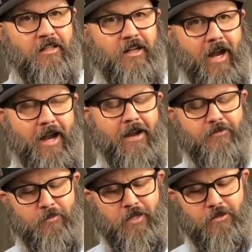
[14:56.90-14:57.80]
I have
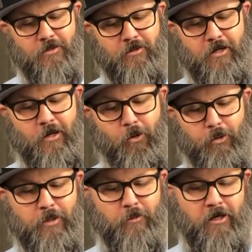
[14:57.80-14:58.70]
to make sure that I
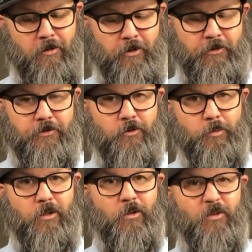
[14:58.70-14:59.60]
only wear them on the
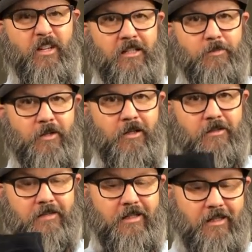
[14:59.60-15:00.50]
super cold days,
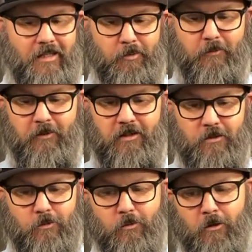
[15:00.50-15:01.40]
because they can keep your feet
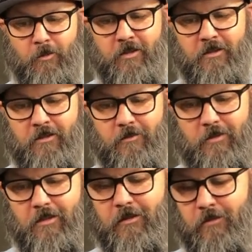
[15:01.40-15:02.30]
too warm and you
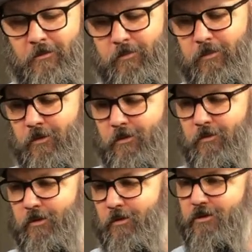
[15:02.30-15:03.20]
get a
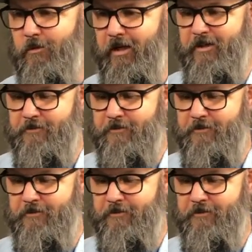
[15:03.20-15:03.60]
little sweaty.